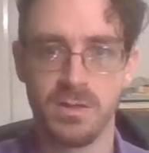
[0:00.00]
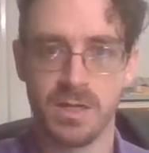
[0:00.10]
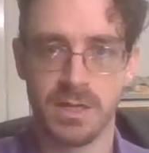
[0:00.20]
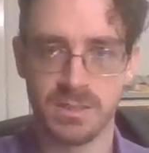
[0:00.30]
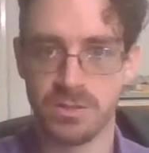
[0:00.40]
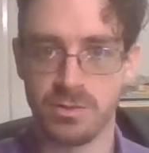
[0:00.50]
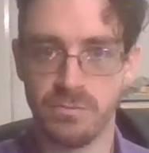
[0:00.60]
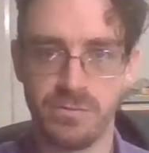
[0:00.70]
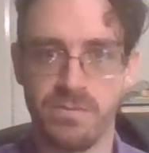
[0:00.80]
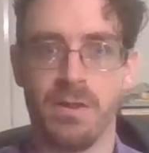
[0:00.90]
and so
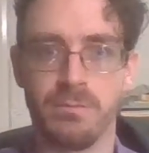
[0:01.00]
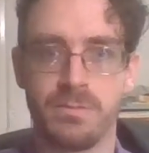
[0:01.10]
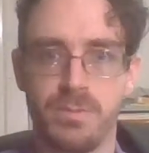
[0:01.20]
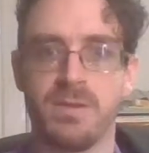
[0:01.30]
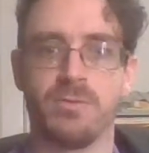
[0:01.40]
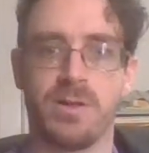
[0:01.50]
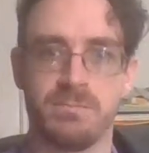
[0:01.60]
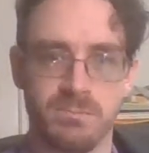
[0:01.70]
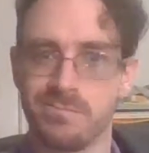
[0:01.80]
you've developed bravery.